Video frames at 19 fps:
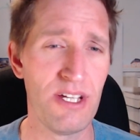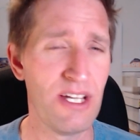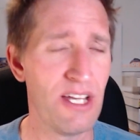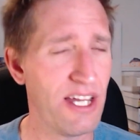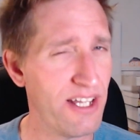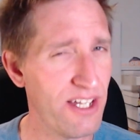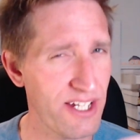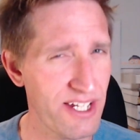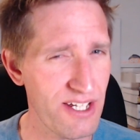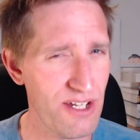
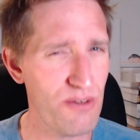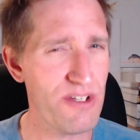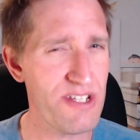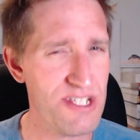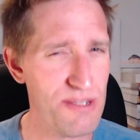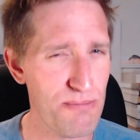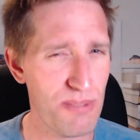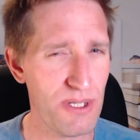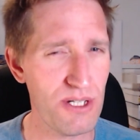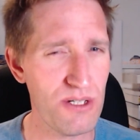And I can only
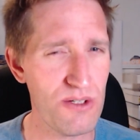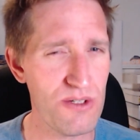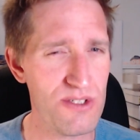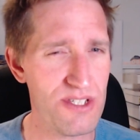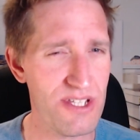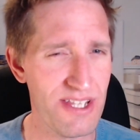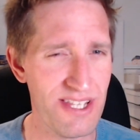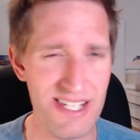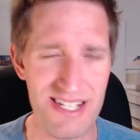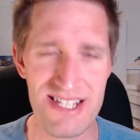suppose
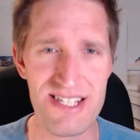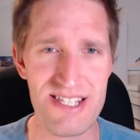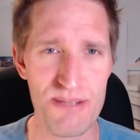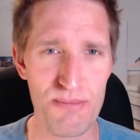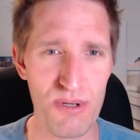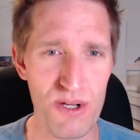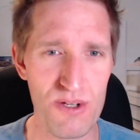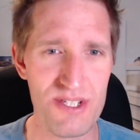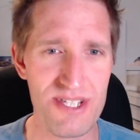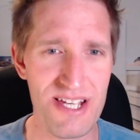that this is the
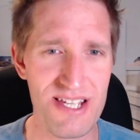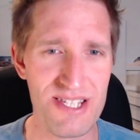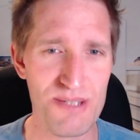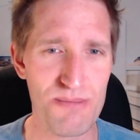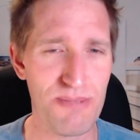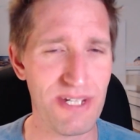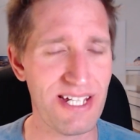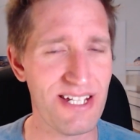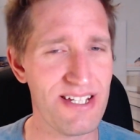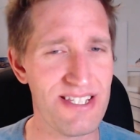process
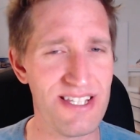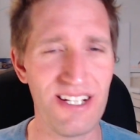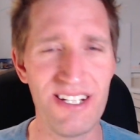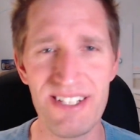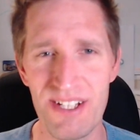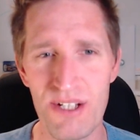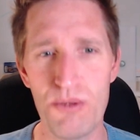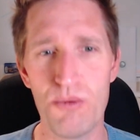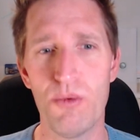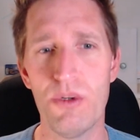because I
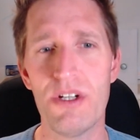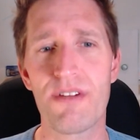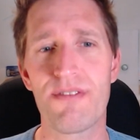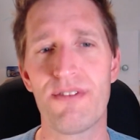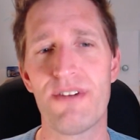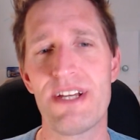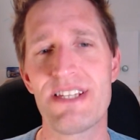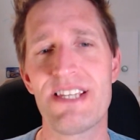don't work for